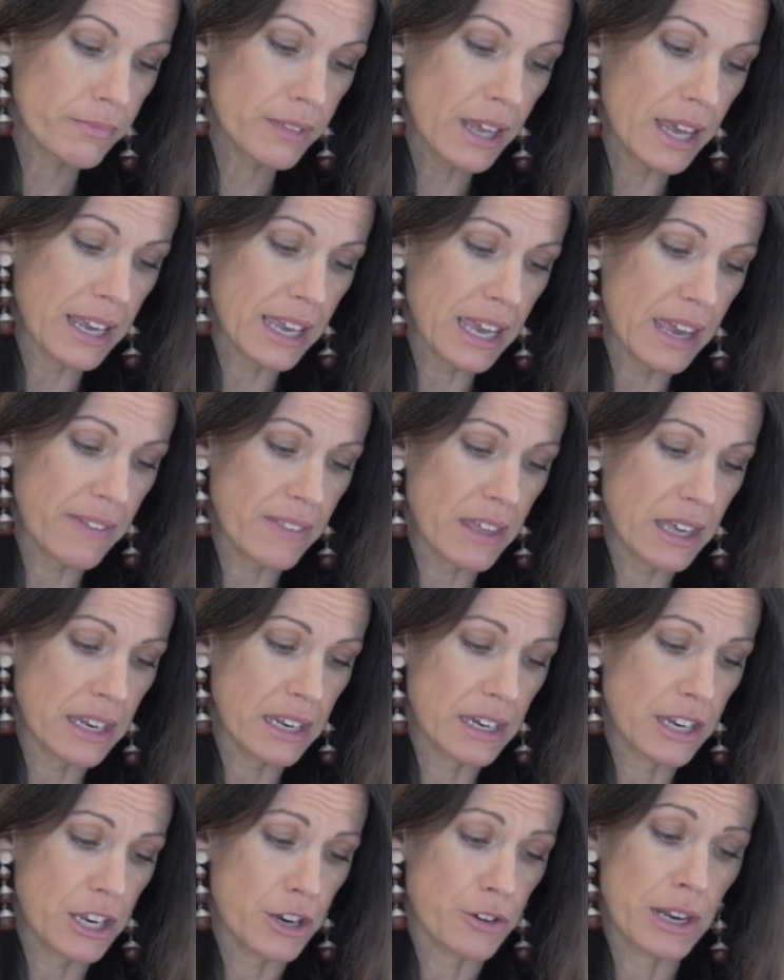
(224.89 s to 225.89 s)
and get that
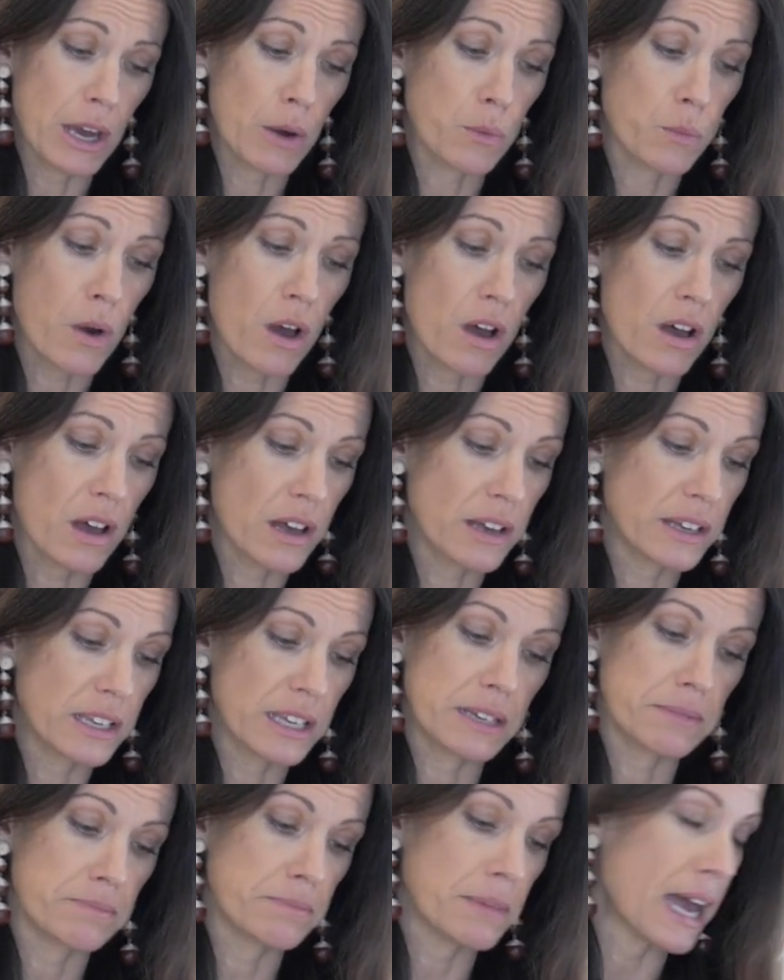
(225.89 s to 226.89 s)
in here. Now, raw
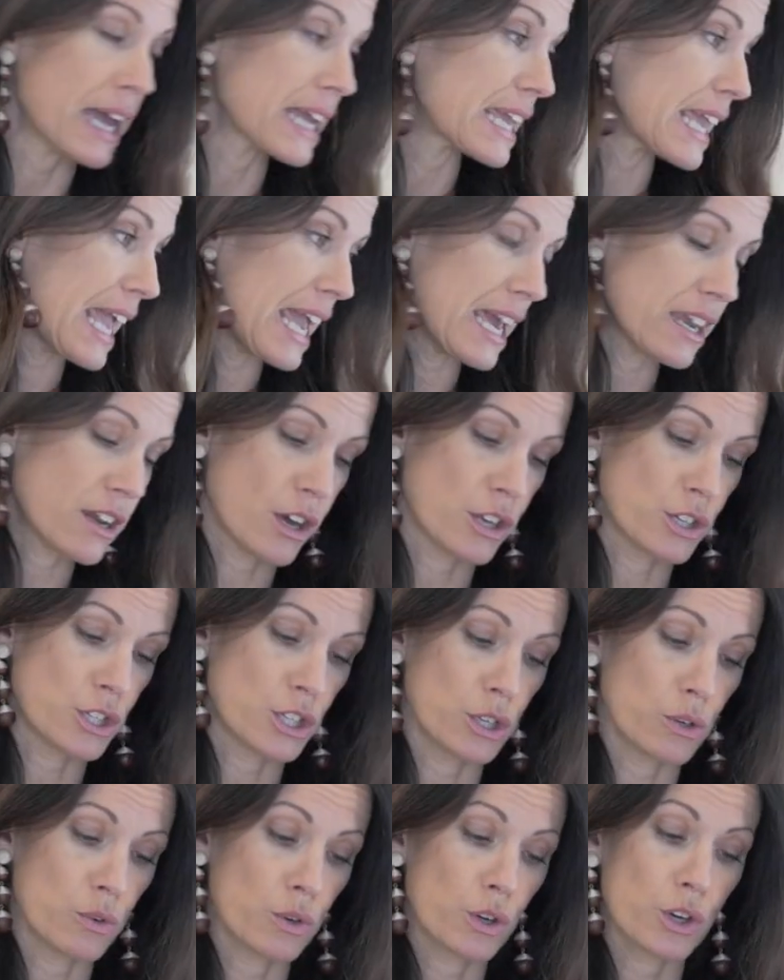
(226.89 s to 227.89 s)
onion, I cannot
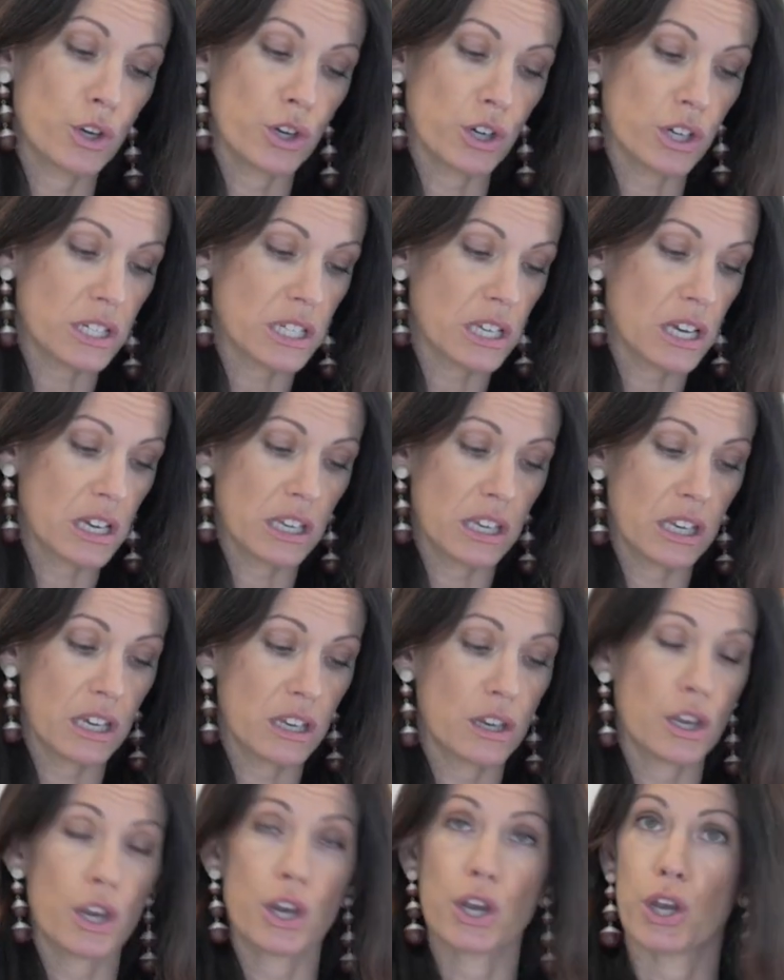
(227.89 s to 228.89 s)
do. Cooked
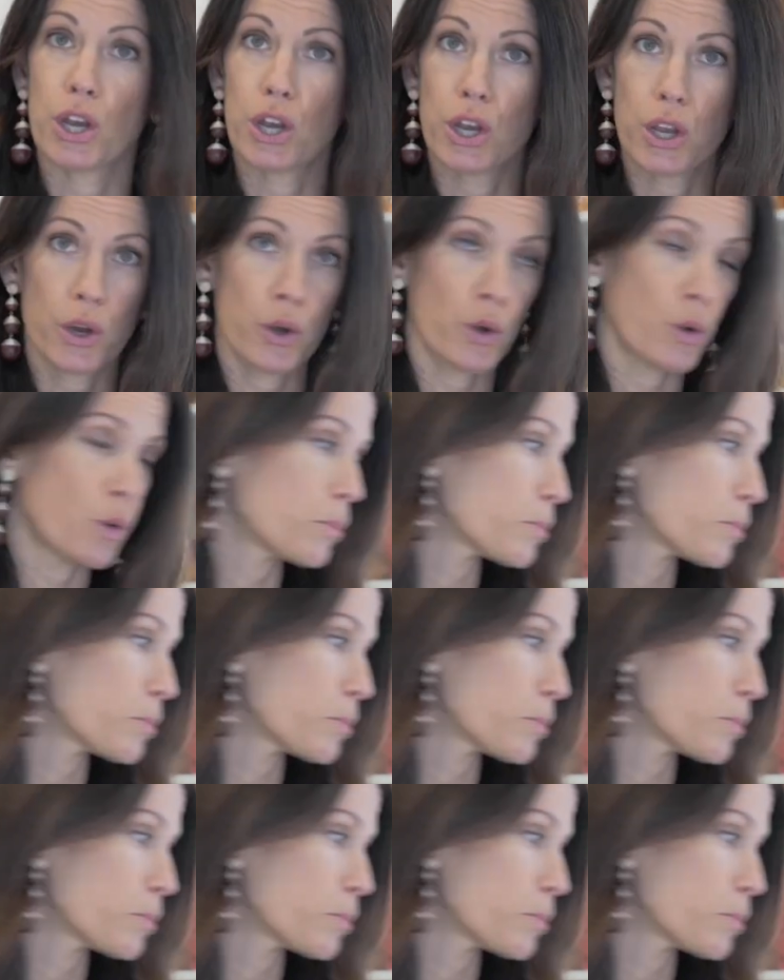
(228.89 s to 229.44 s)
onion, no